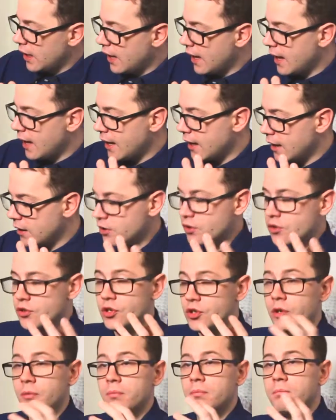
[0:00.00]
And
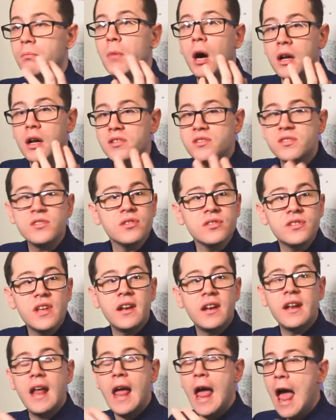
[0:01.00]
your monsters that
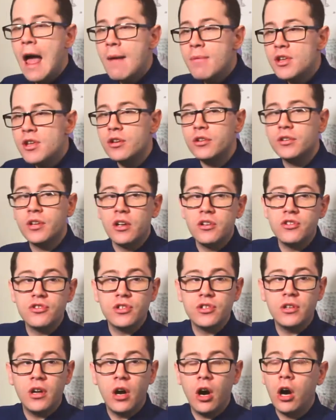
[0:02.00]
inhabit your
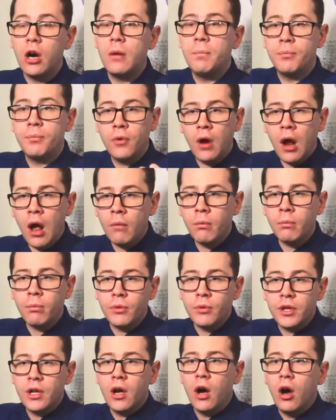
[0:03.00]
dungeon are
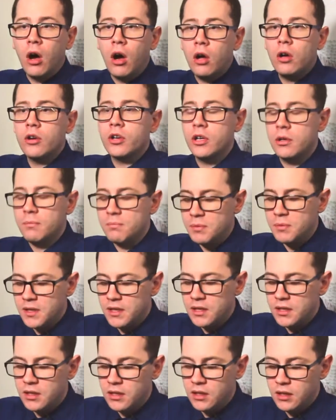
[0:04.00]
probably all going to
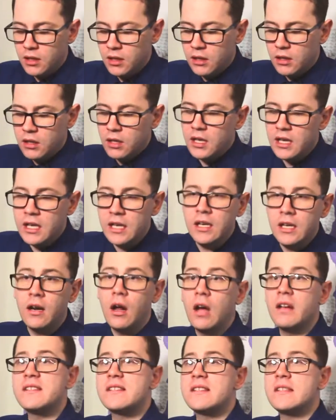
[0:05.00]
be in
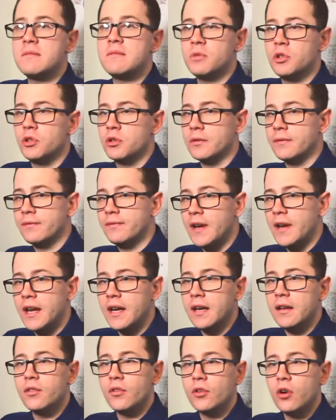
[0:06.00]
a similar
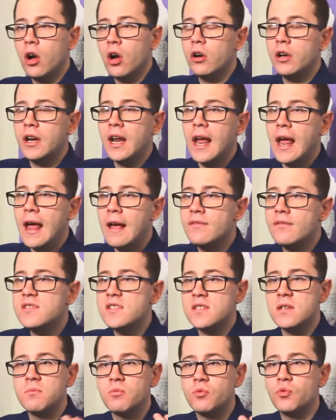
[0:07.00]
vein. They're all going to have
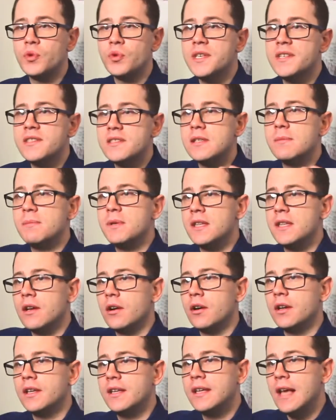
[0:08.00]
some reason to be
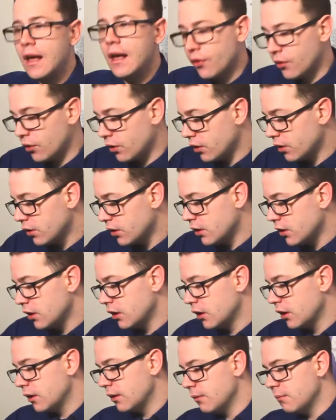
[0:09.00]
there together.
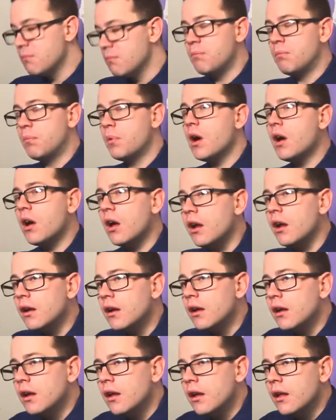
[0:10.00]
But
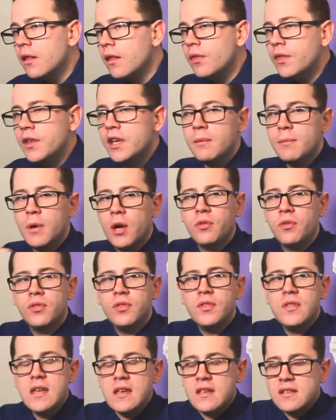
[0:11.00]
think
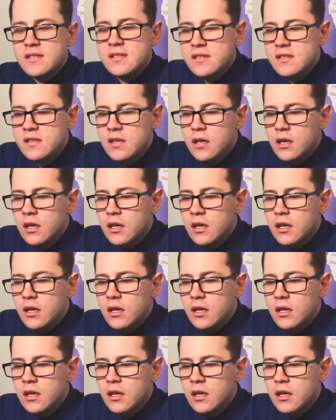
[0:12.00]
about this.